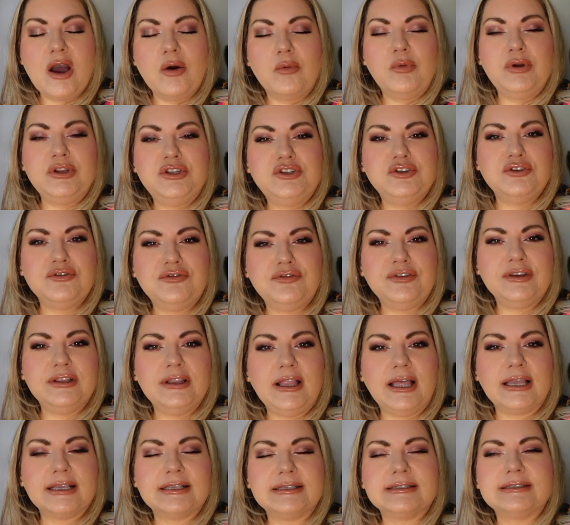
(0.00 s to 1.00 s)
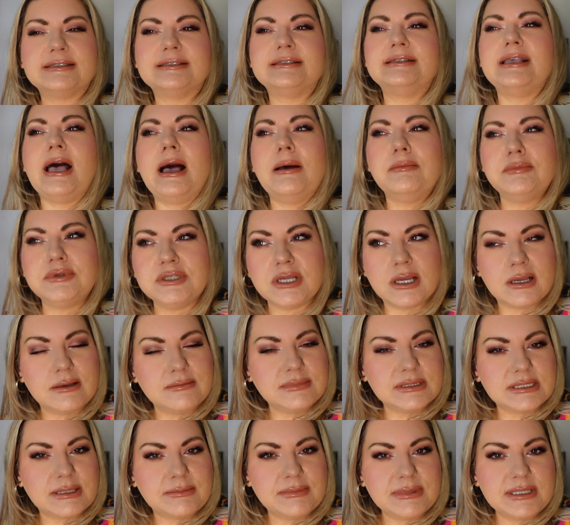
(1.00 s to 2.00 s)
We do feel like
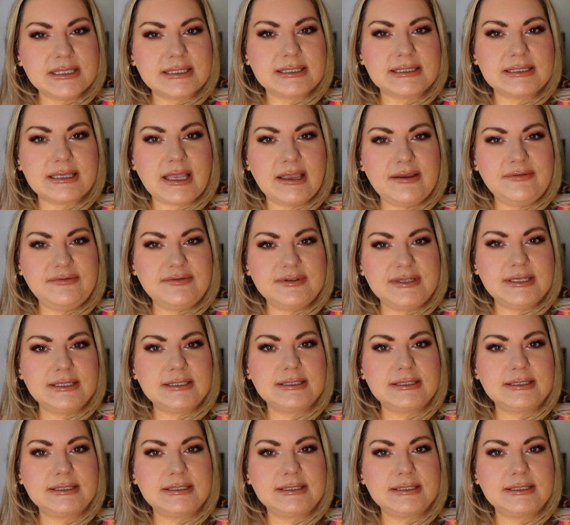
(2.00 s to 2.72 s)
sometimes some of the safety